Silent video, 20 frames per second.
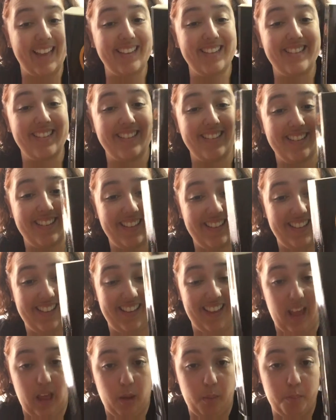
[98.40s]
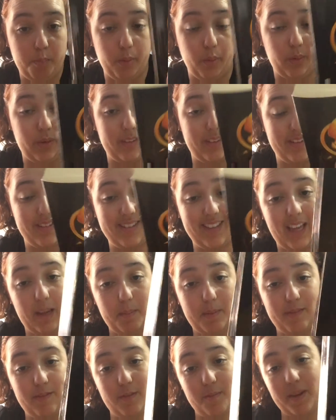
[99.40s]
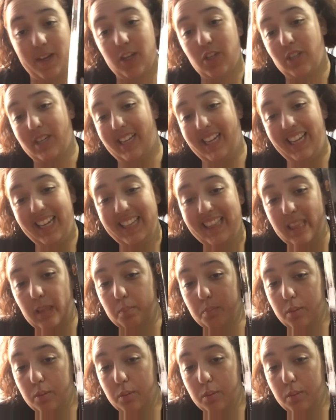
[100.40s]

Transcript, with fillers: as a book, the same information in the